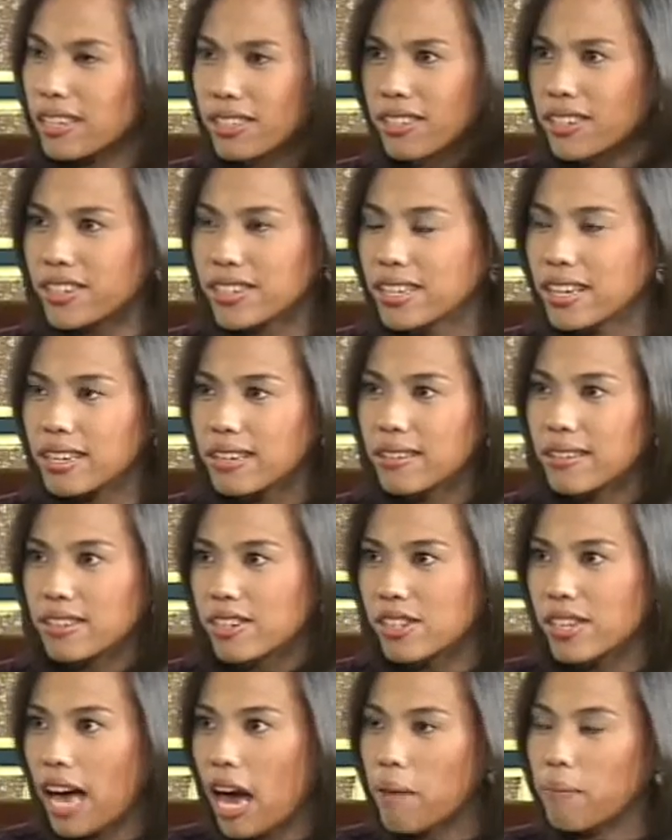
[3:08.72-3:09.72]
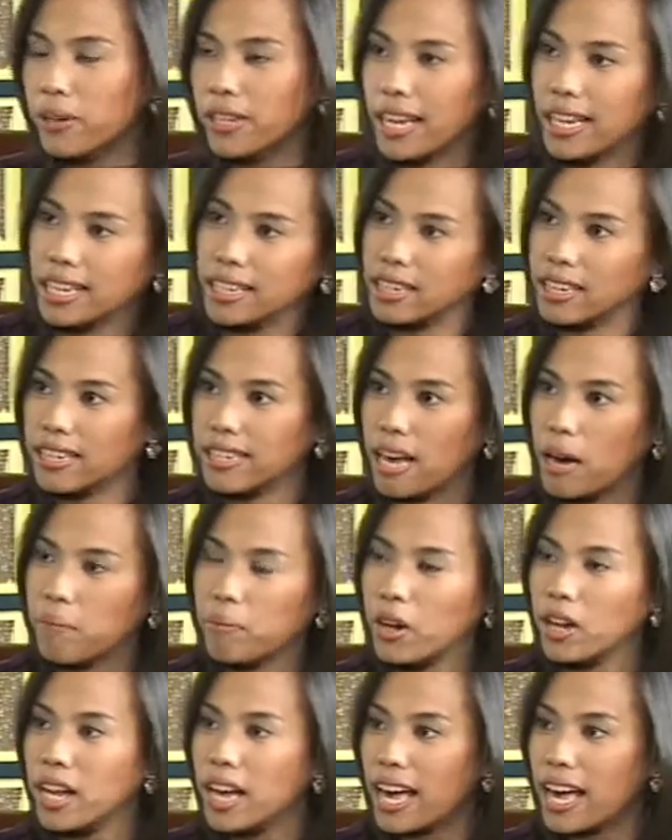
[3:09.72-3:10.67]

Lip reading: Just a hypothetical example.